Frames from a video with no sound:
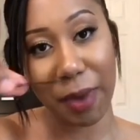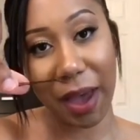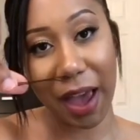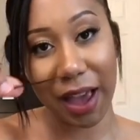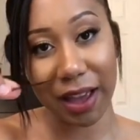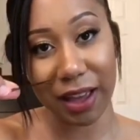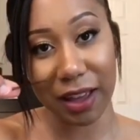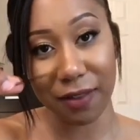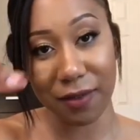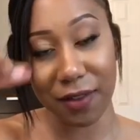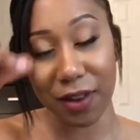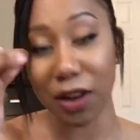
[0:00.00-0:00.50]

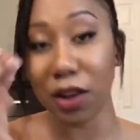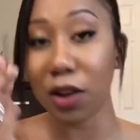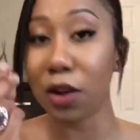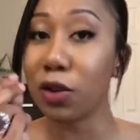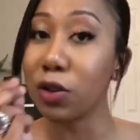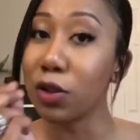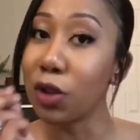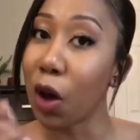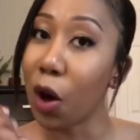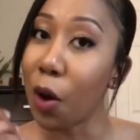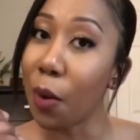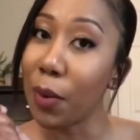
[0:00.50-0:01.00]
packing
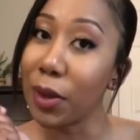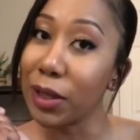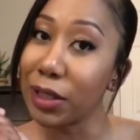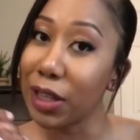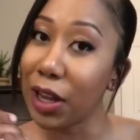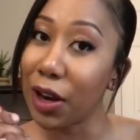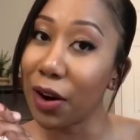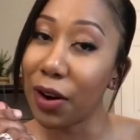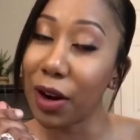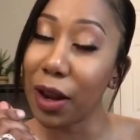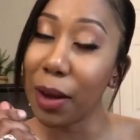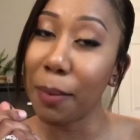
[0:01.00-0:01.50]
videos, always
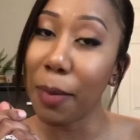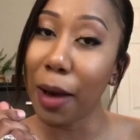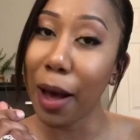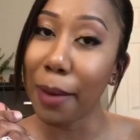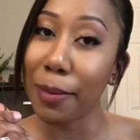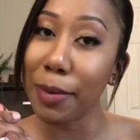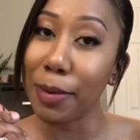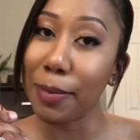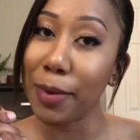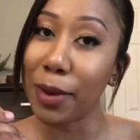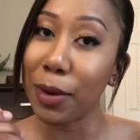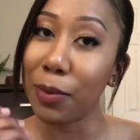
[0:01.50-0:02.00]
carry a
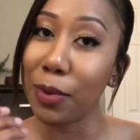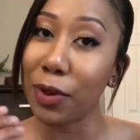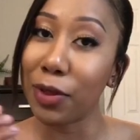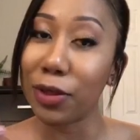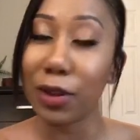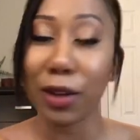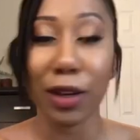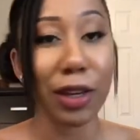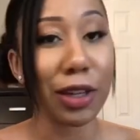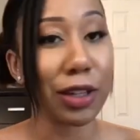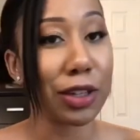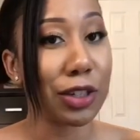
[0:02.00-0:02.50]
bobby pin with
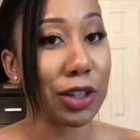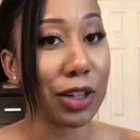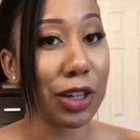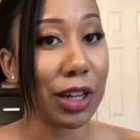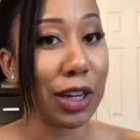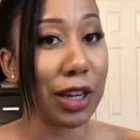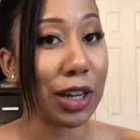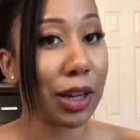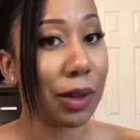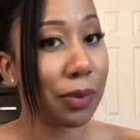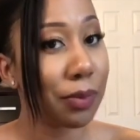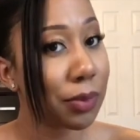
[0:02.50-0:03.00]
you because you
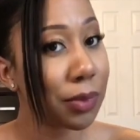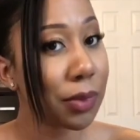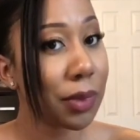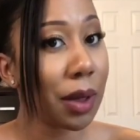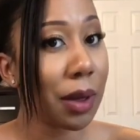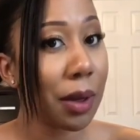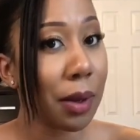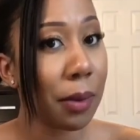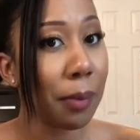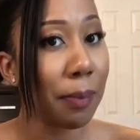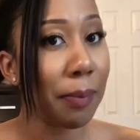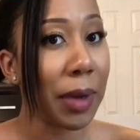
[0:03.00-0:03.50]
need to
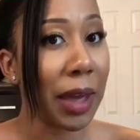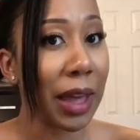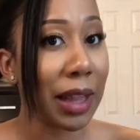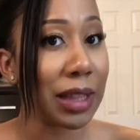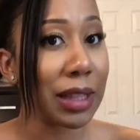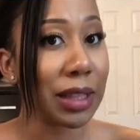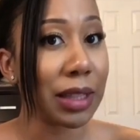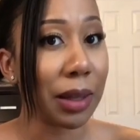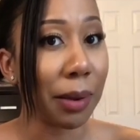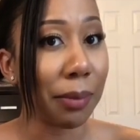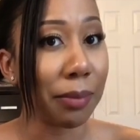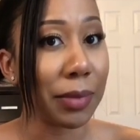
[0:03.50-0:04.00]

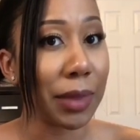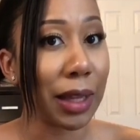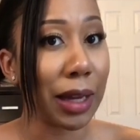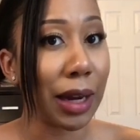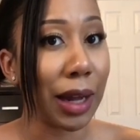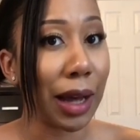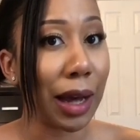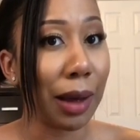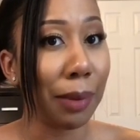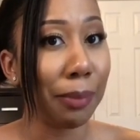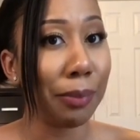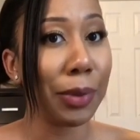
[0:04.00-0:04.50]
pin something
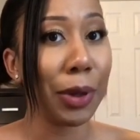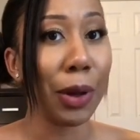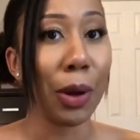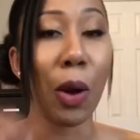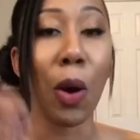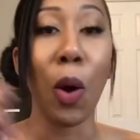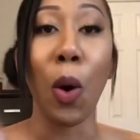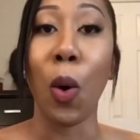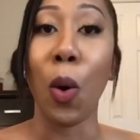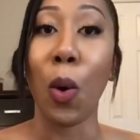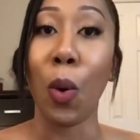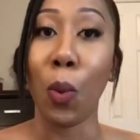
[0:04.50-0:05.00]
up.
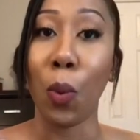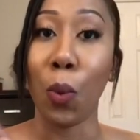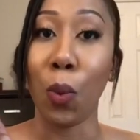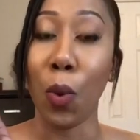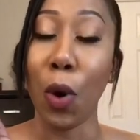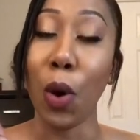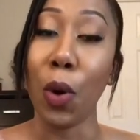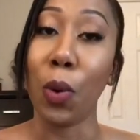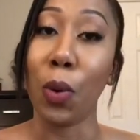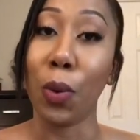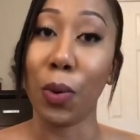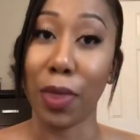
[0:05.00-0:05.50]

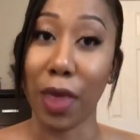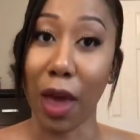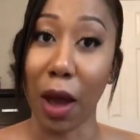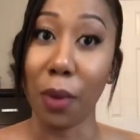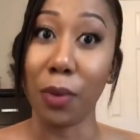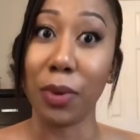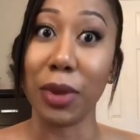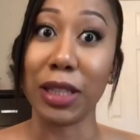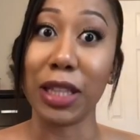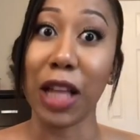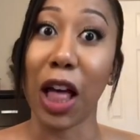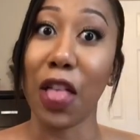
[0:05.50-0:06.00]
Whoa, that
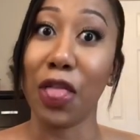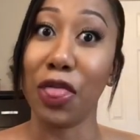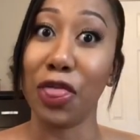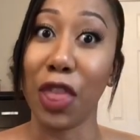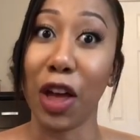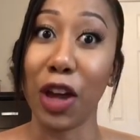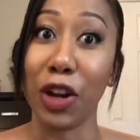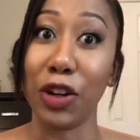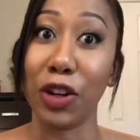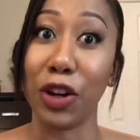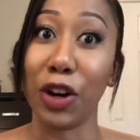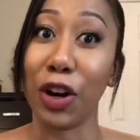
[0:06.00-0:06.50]
was
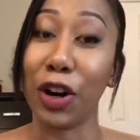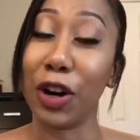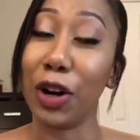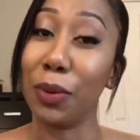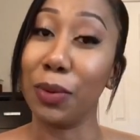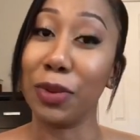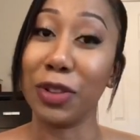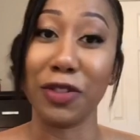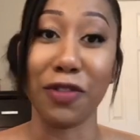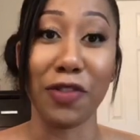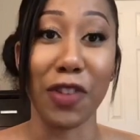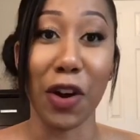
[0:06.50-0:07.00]
thunder and it
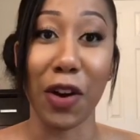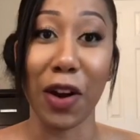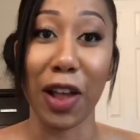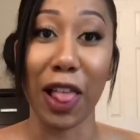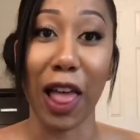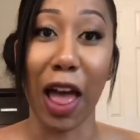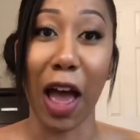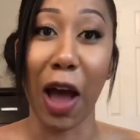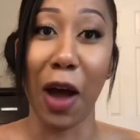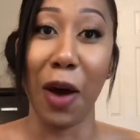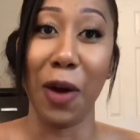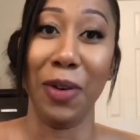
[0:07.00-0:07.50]
was very
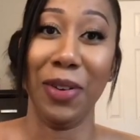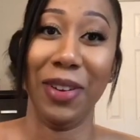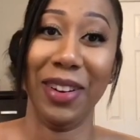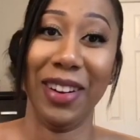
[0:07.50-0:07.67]
loud.